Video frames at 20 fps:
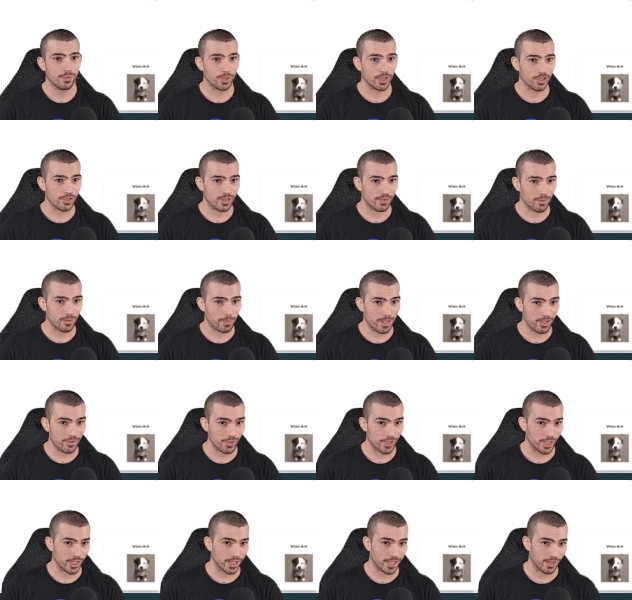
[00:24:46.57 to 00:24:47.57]
We also have a
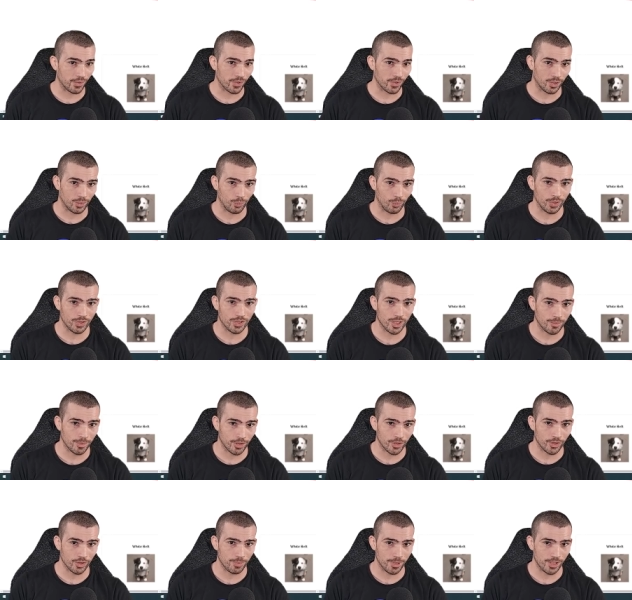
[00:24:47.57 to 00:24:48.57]
Patreon account called Wiltse
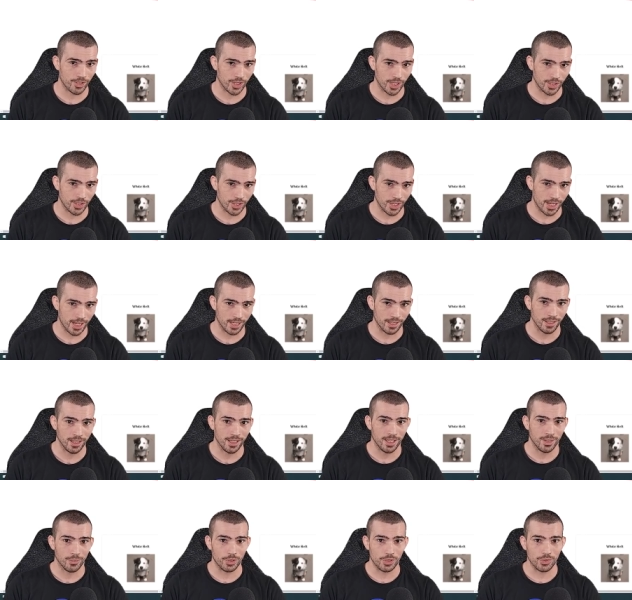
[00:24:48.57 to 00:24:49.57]
Brothers BJJ,
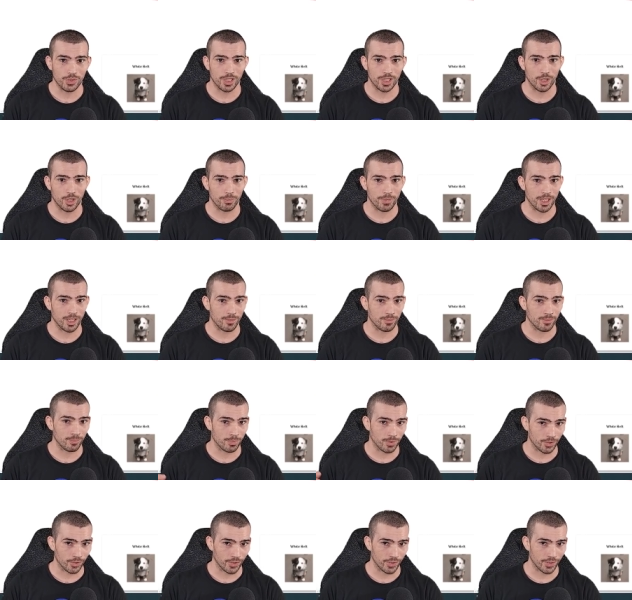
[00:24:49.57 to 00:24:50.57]
where you can help me and
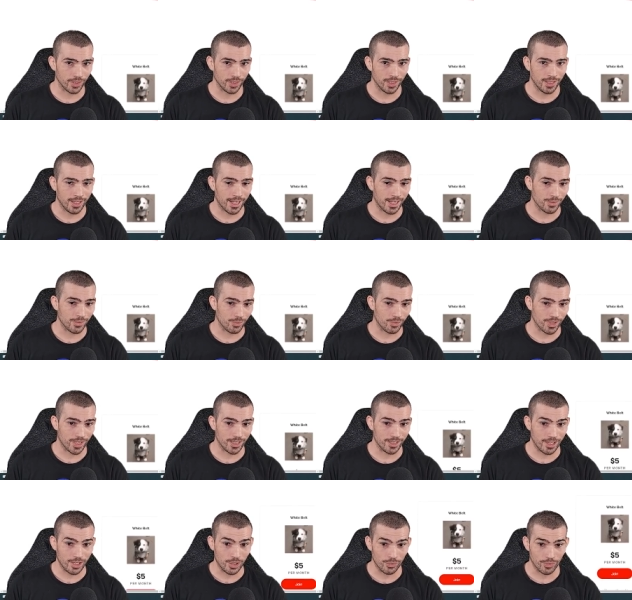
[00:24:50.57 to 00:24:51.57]
Bird as we try
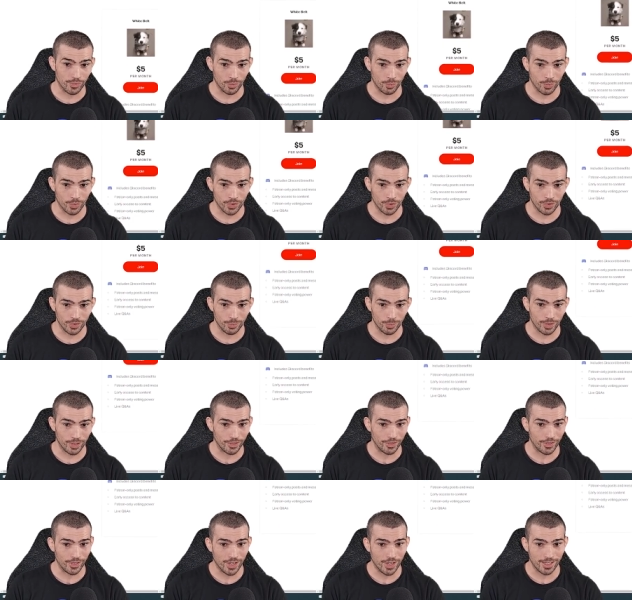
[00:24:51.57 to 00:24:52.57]
to take over the world with
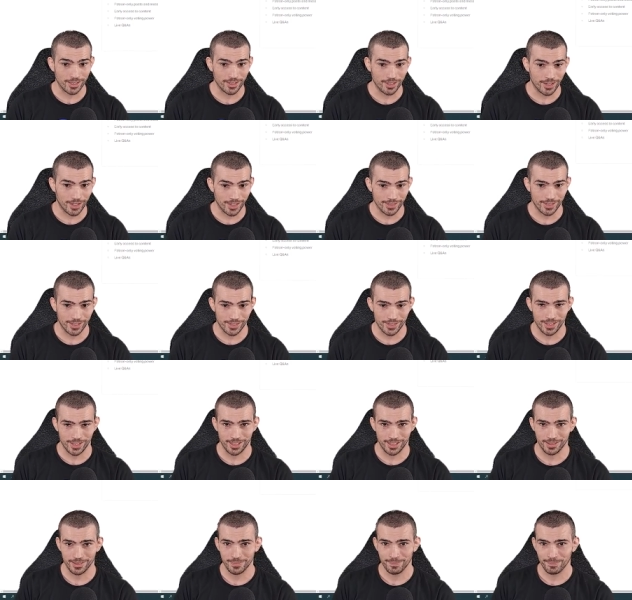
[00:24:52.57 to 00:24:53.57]
our non
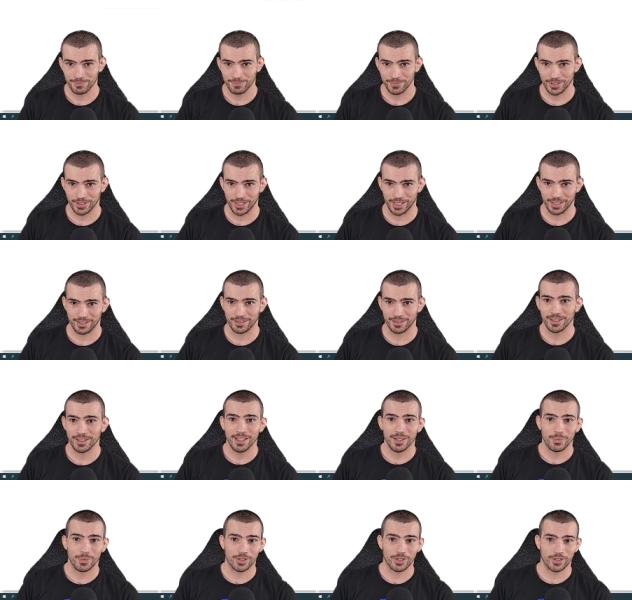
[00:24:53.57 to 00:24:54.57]
toxicity. All right?
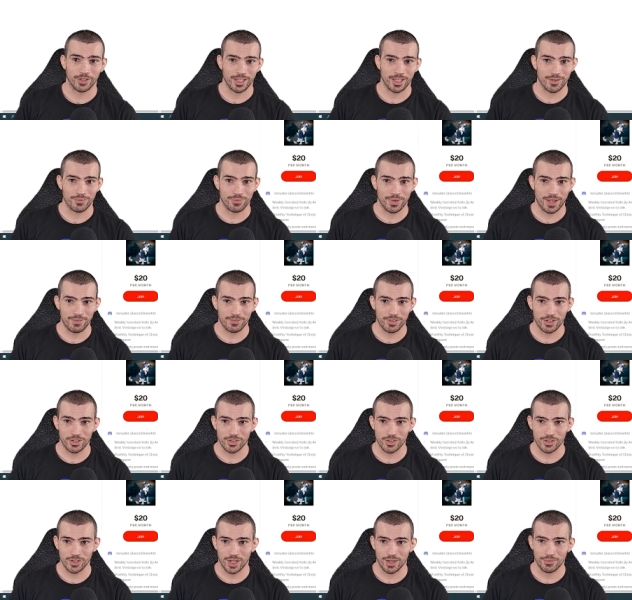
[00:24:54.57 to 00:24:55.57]
We currently have five
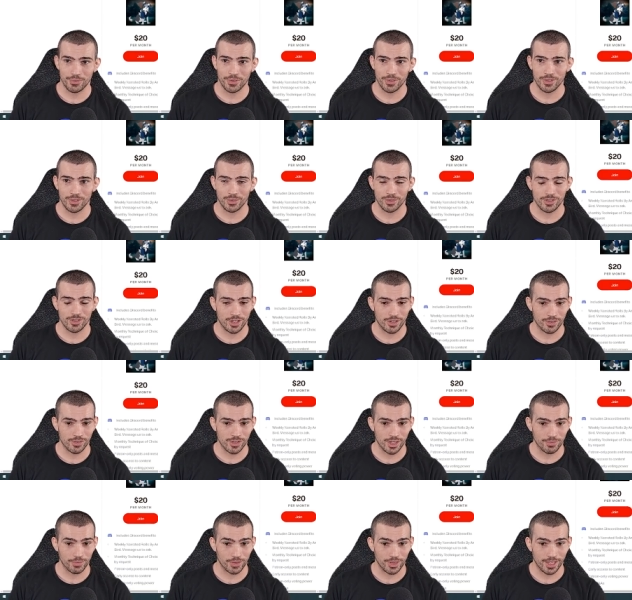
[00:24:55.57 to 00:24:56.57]
tiers on offer, and those tiers
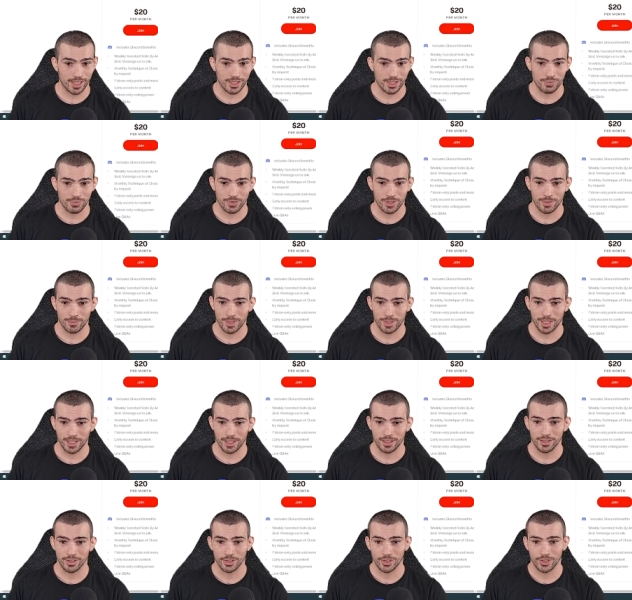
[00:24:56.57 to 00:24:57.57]
offer things from
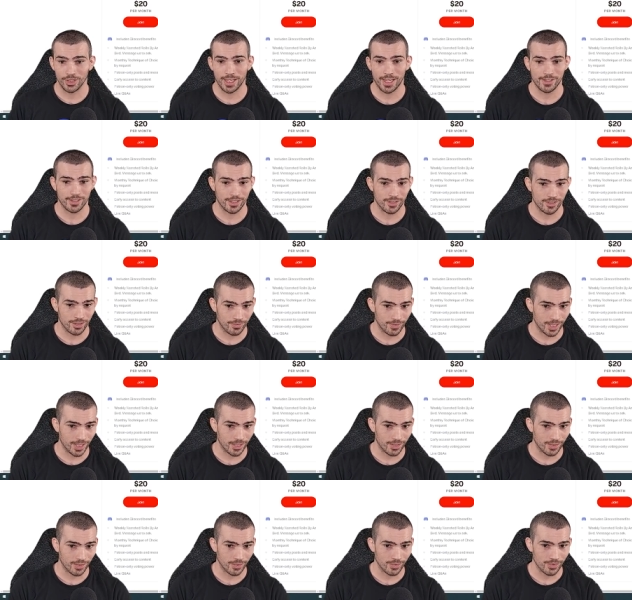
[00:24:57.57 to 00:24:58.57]
uh, early access to
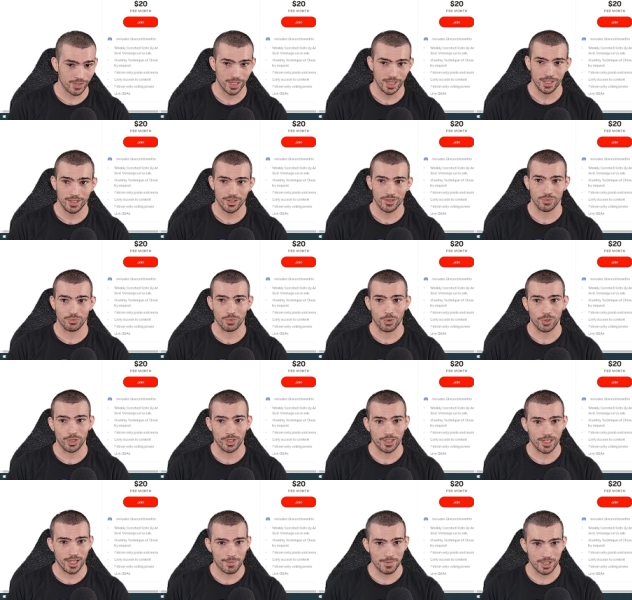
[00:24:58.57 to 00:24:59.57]
videos to
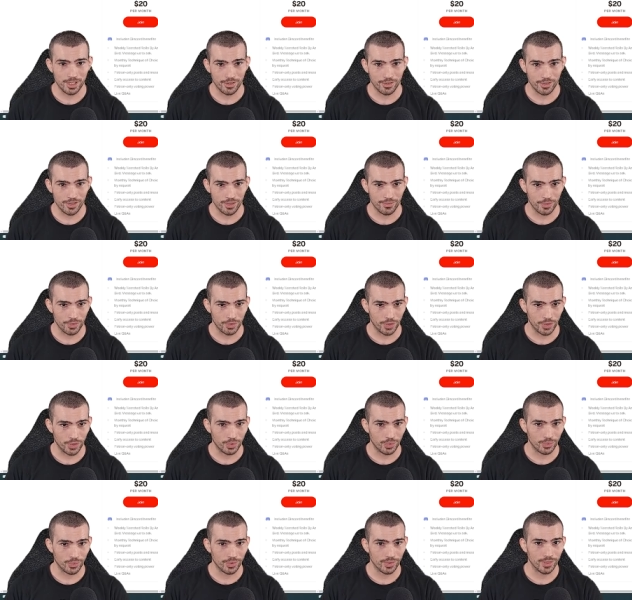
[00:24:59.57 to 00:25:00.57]
rolling commentaries of your
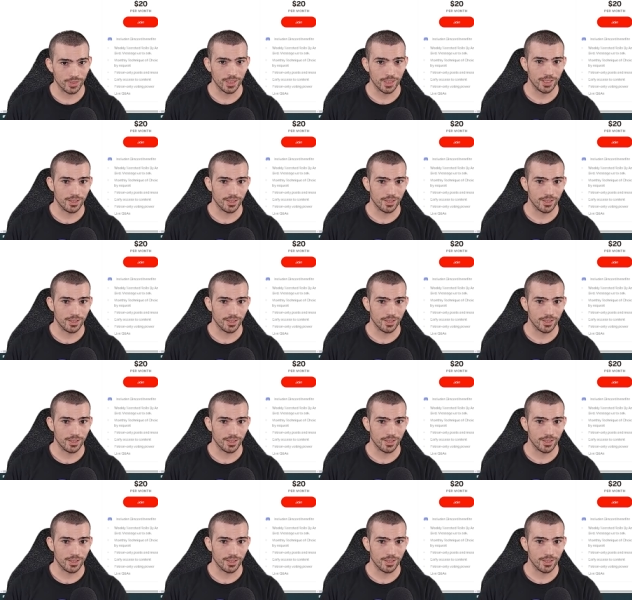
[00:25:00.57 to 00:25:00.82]
own